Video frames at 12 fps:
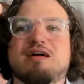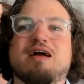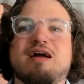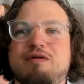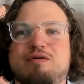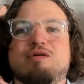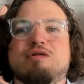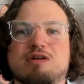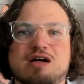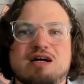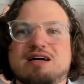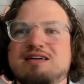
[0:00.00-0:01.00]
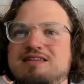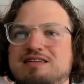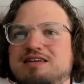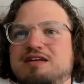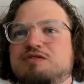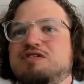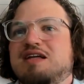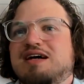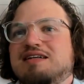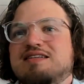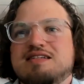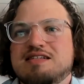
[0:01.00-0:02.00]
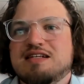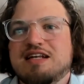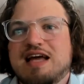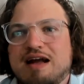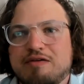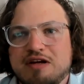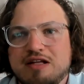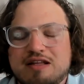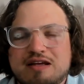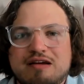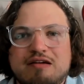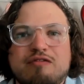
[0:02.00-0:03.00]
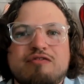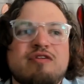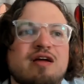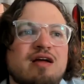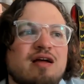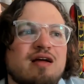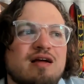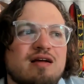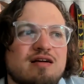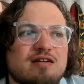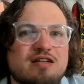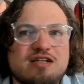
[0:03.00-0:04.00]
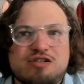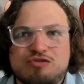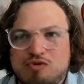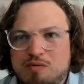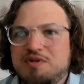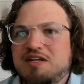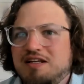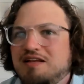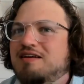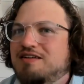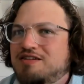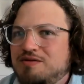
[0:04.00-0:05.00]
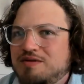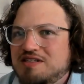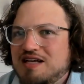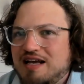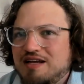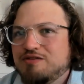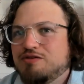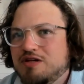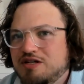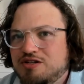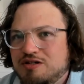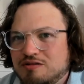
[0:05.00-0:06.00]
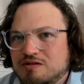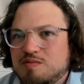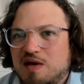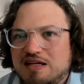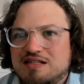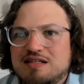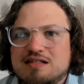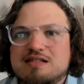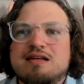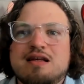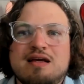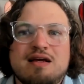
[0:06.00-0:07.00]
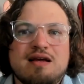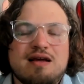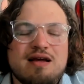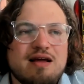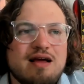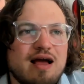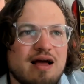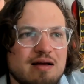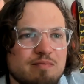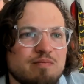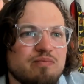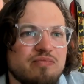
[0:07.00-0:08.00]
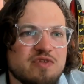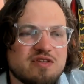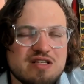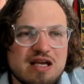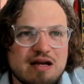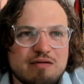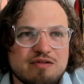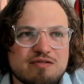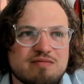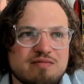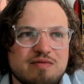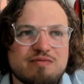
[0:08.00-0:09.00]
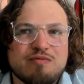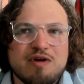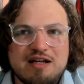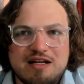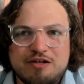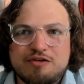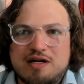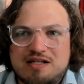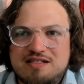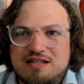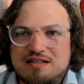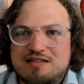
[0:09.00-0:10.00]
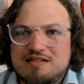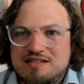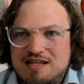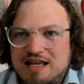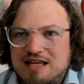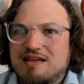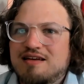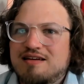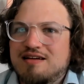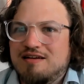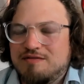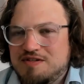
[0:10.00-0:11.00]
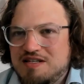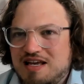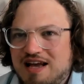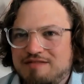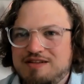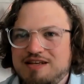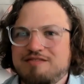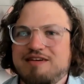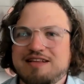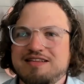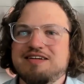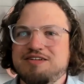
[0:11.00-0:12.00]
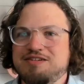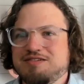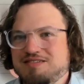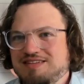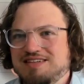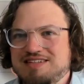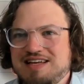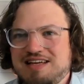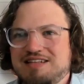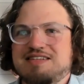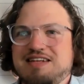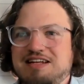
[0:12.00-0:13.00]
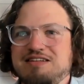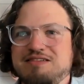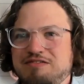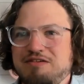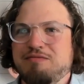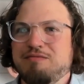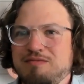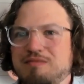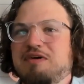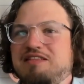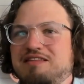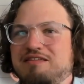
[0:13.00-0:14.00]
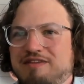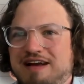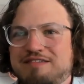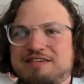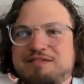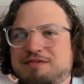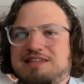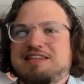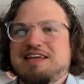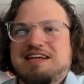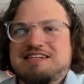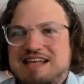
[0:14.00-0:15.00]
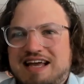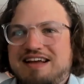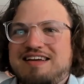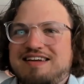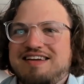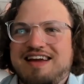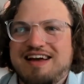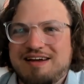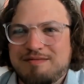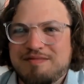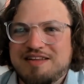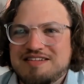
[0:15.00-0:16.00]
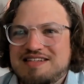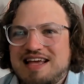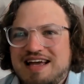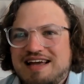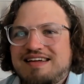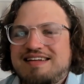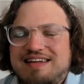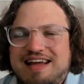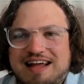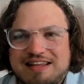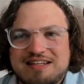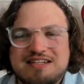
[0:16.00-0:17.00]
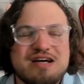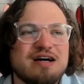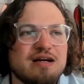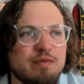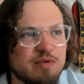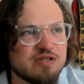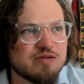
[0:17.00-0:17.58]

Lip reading: ago, or are new starters in an area that have disrupted, should we say, in traditional spaces. So yeah, it was really interesting to see, and obviously you have the advantage. Let's say it's an interview with the founder, with the exec that's there at the time as